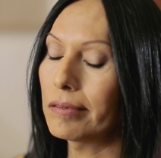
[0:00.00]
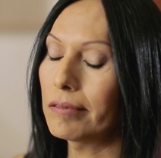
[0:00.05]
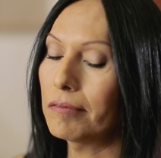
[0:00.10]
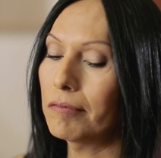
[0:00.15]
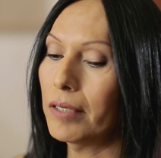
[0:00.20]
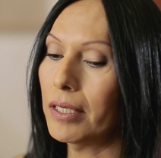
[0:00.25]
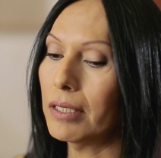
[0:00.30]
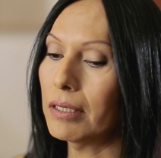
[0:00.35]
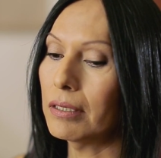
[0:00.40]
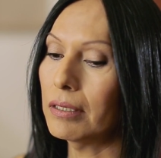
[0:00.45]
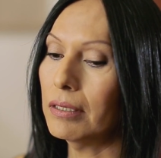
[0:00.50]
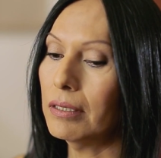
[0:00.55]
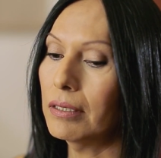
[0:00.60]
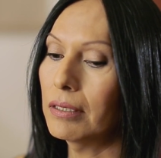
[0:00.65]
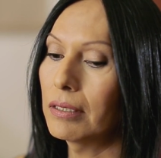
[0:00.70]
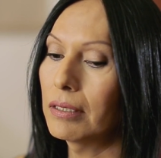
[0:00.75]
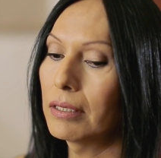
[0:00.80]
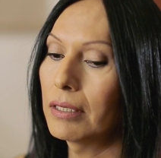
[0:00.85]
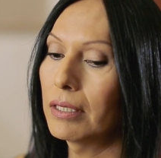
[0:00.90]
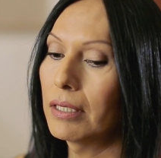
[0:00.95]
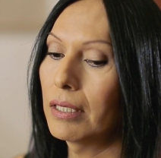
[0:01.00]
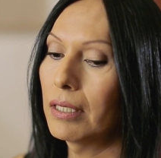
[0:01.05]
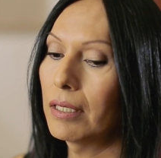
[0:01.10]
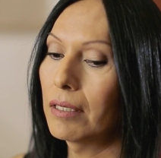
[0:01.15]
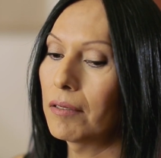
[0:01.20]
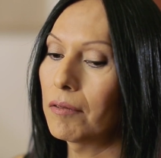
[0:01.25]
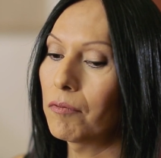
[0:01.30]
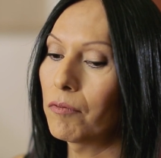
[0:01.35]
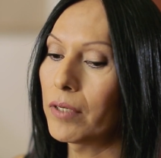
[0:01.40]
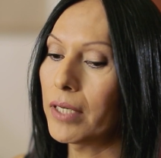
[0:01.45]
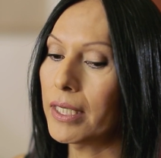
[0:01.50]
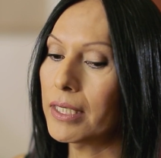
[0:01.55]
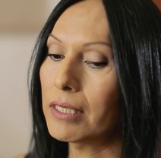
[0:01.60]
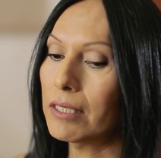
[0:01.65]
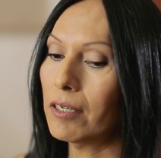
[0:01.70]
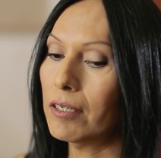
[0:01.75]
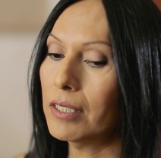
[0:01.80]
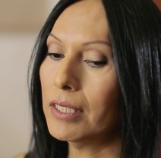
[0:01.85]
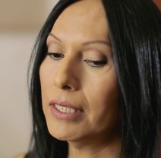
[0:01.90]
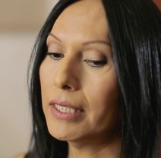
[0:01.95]
well, when I
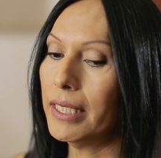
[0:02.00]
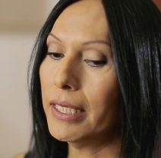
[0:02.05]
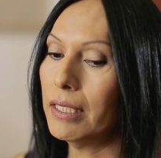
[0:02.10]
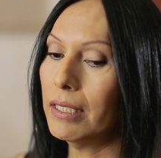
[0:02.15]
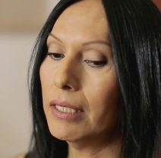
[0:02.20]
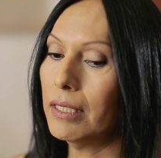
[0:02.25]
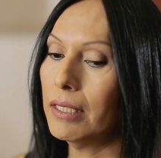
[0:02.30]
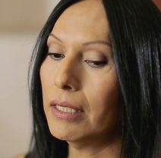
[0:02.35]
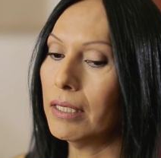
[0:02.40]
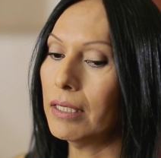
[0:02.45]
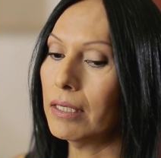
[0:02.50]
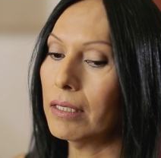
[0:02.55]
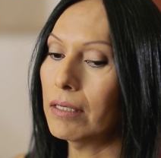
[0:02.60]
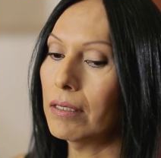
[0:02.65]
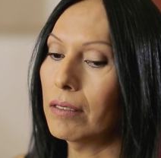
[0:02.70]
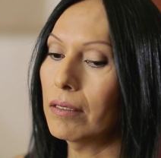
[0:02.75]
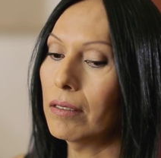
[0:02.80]
started taking